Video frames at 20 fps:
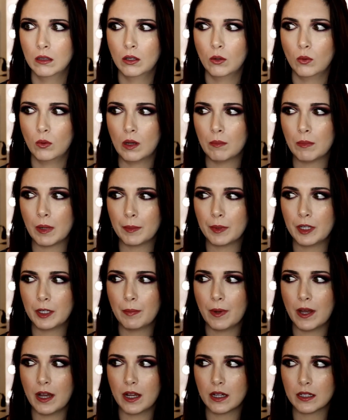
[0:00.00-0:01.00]
Walmart beauty
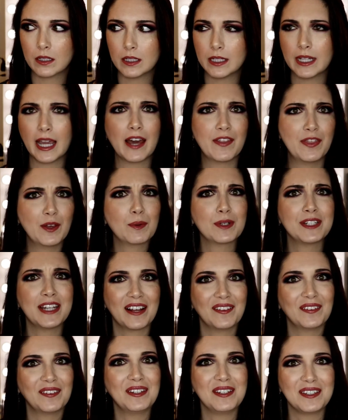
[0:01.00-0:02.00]
box. Yeah, I think we're
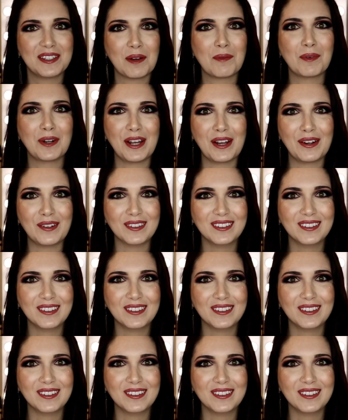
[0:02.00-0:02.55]
technically in summer now.